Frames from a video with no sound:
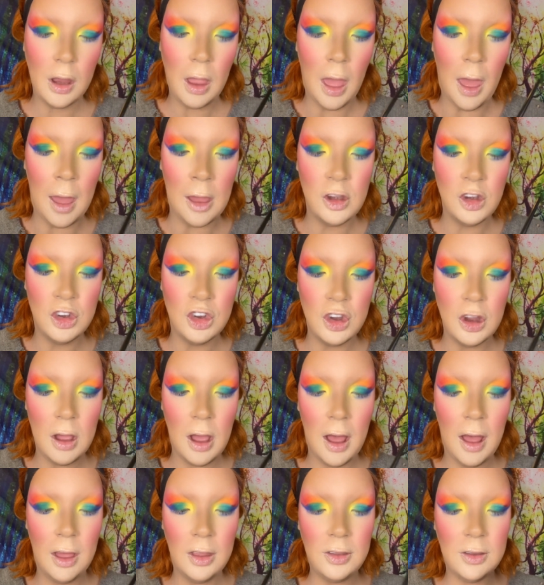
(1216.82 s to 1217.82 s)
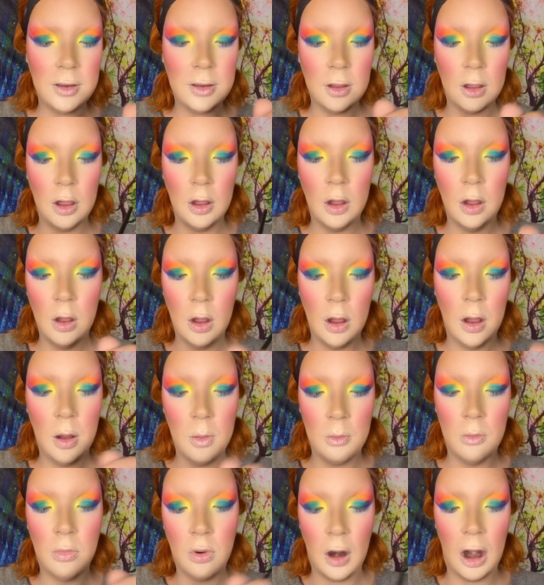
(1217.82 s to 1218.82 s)
and just
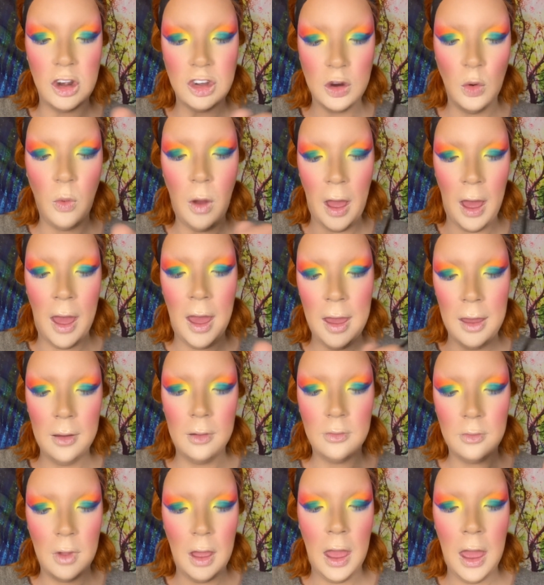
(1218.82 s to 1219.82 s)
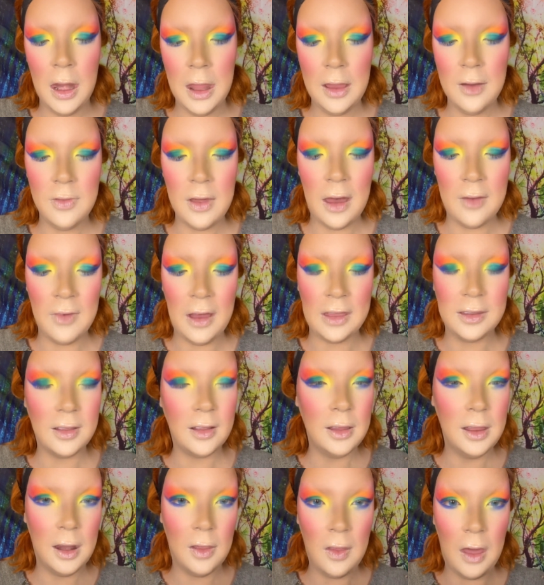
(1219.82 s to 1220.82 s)
brush away any of that
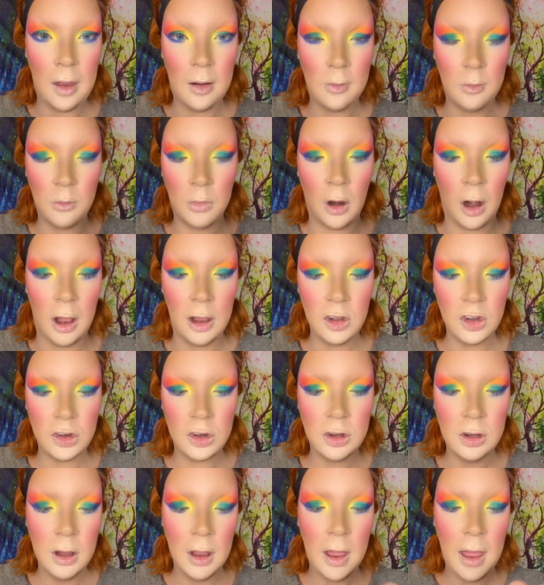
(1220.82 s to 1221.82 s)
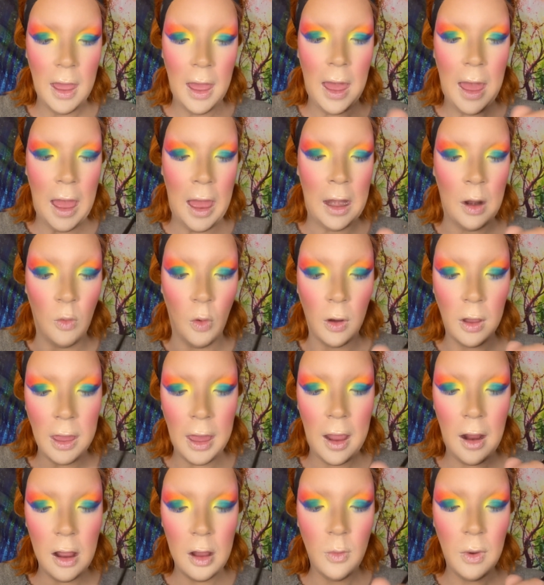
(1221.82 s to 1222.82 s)
Vaseline in that brush, and it will
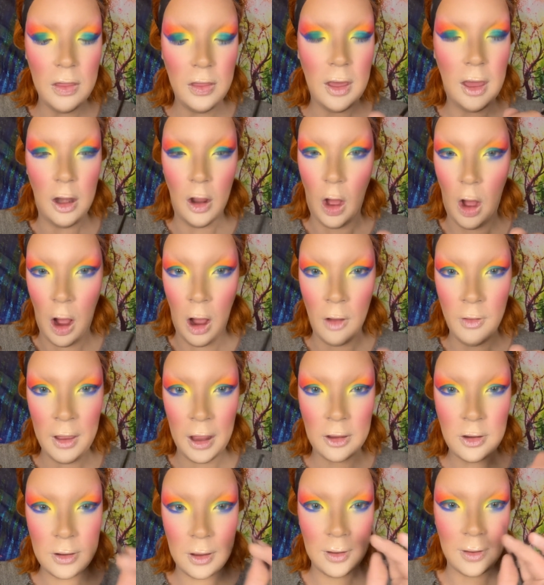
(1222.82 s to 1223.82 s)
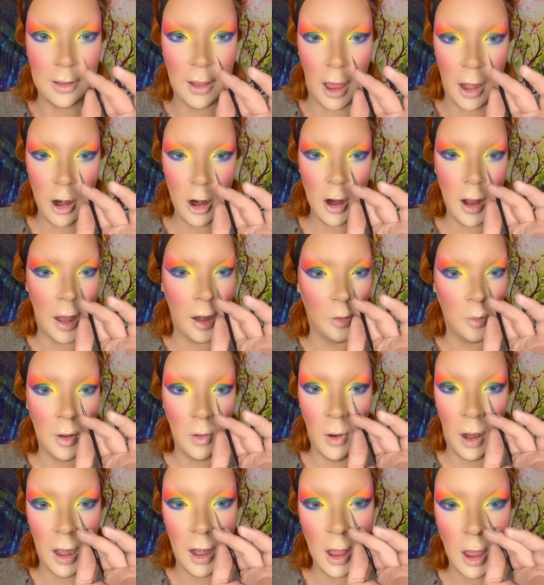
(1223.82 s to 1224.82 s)
carry with it all the excess liner and it'll be
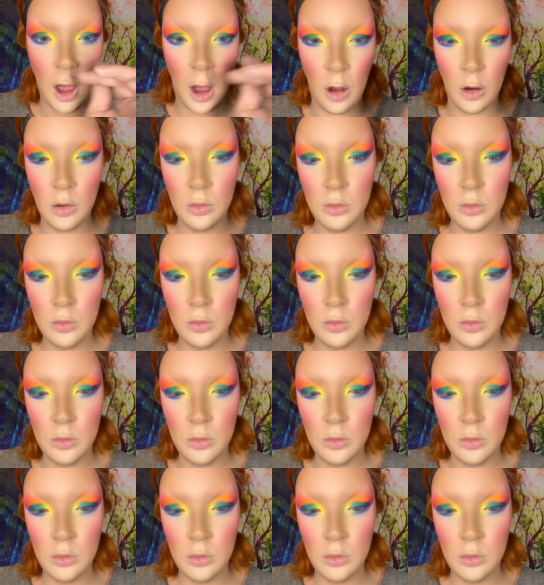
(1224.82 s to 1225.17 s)
ready to go.